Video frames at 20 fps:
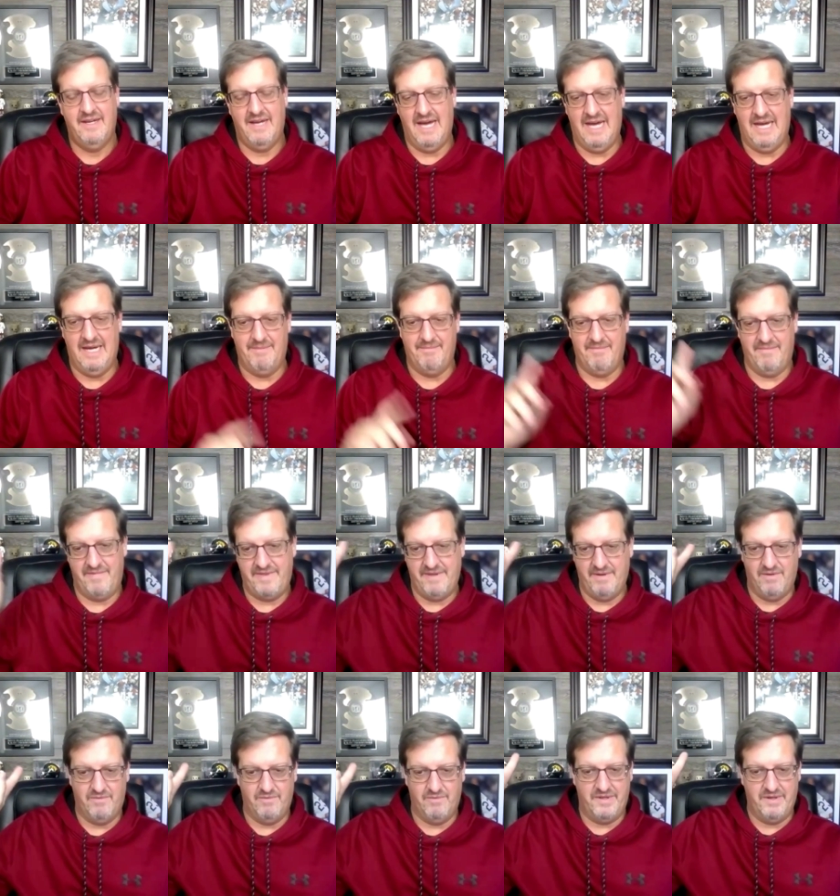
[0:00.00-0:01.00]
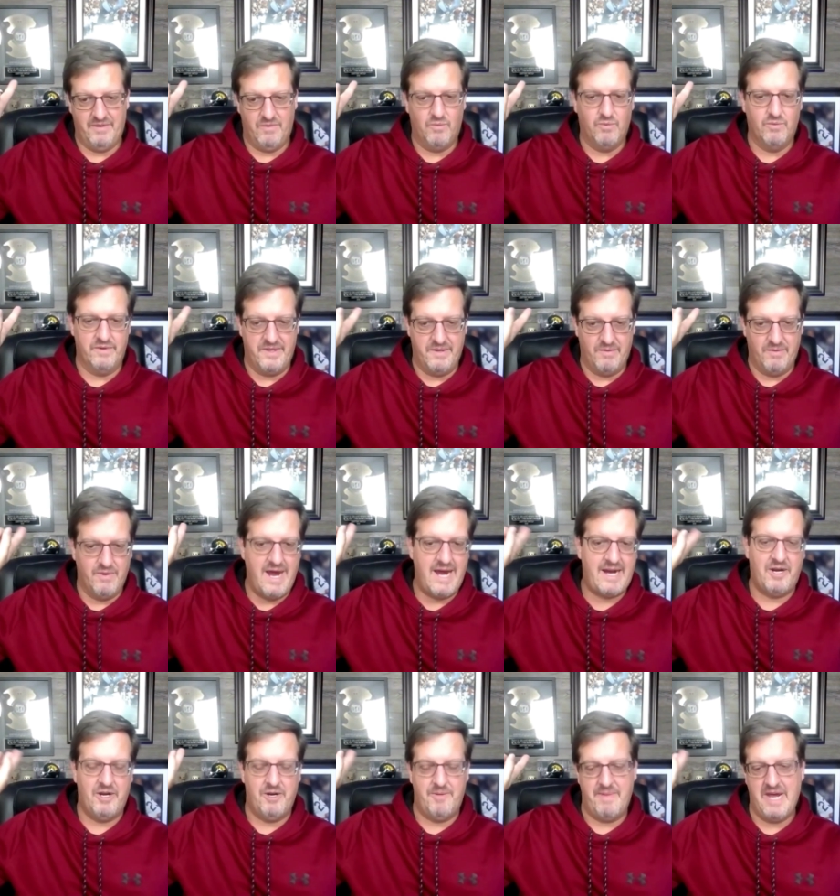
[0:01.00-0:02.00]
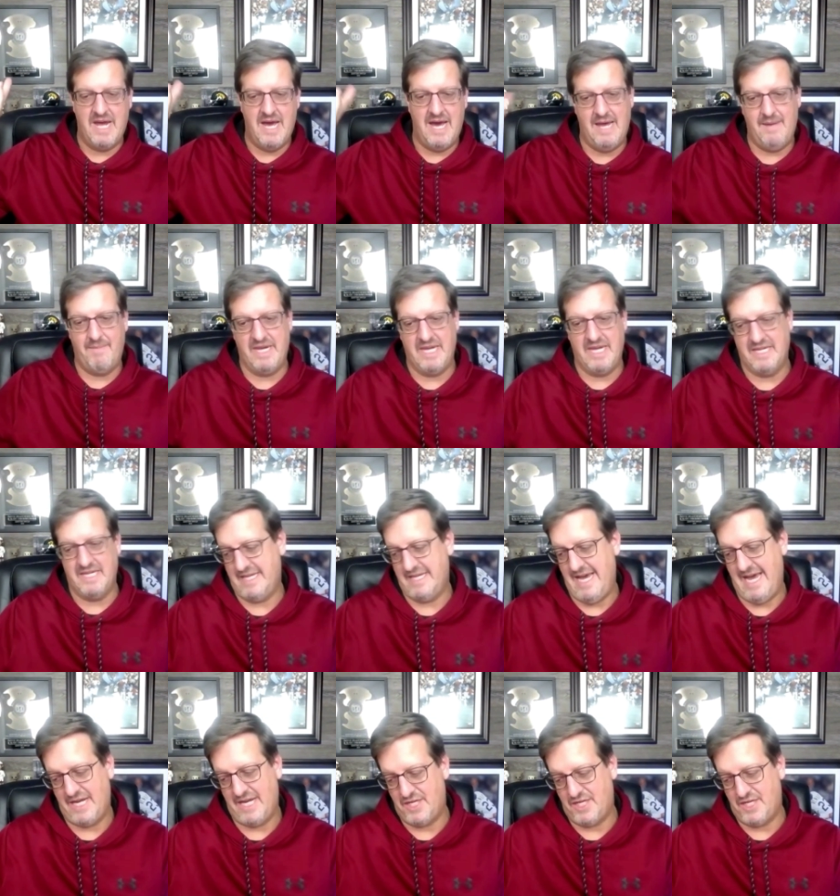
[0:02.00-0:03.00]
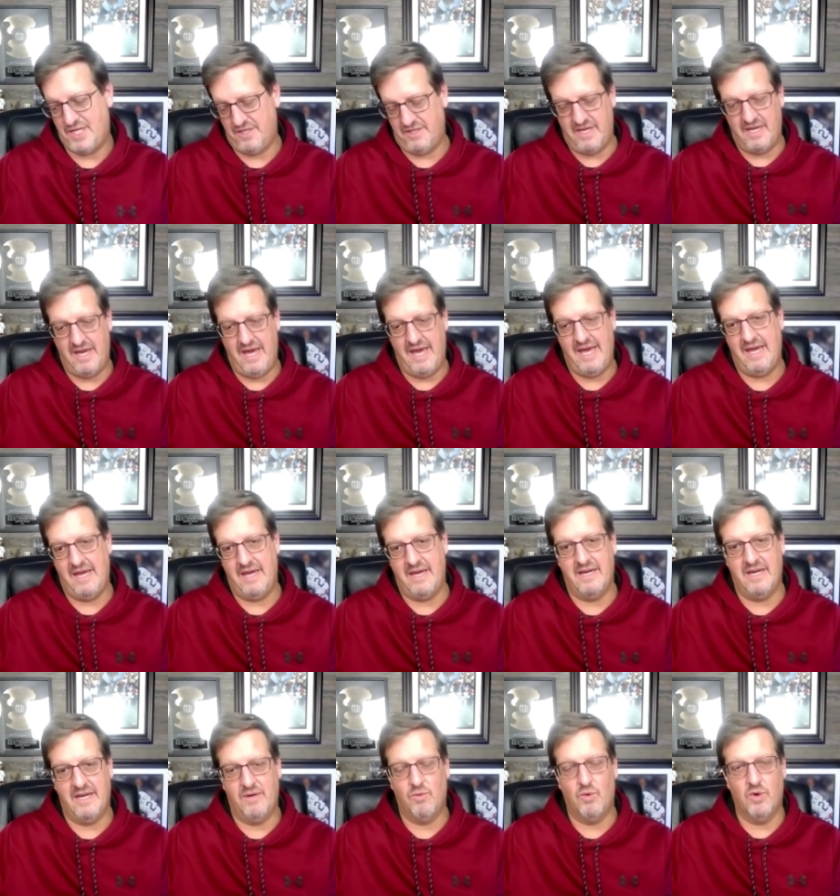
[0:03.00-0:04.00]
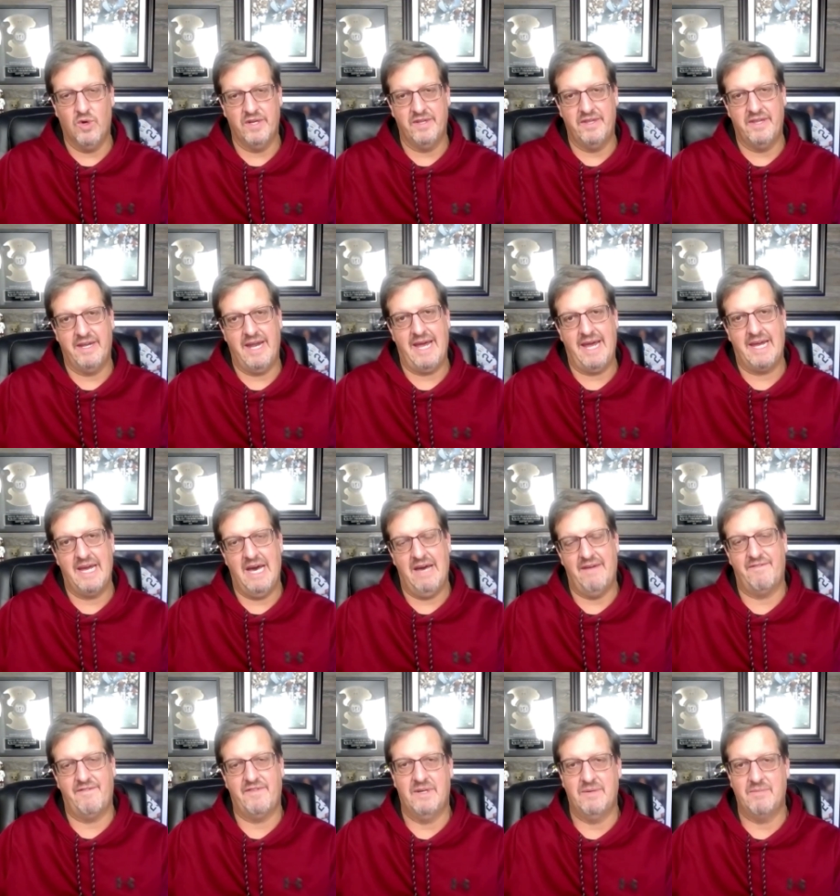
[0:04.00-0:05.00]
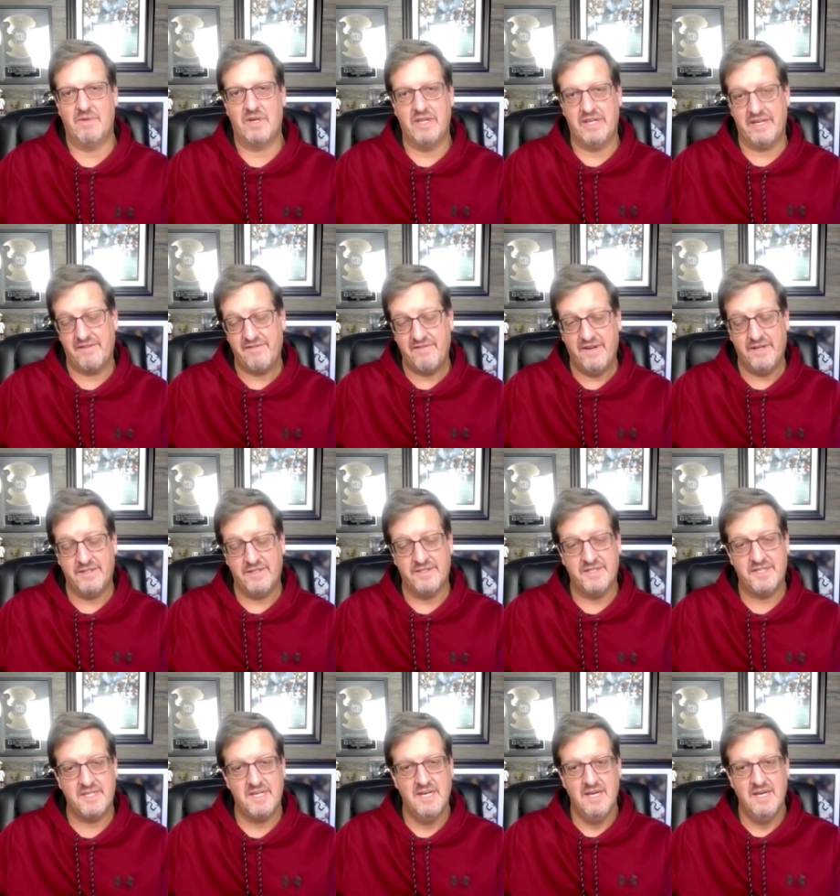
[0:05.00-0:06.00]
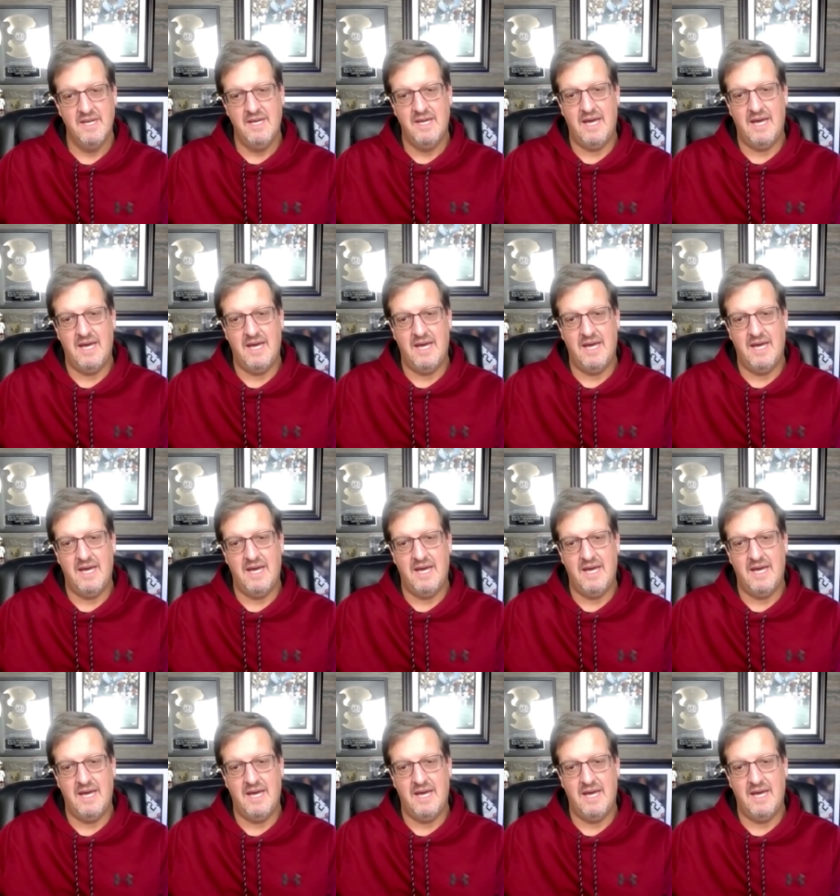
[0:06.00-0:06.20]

Um, the, the, the record behind me is actually a award that I got from ClickFunnels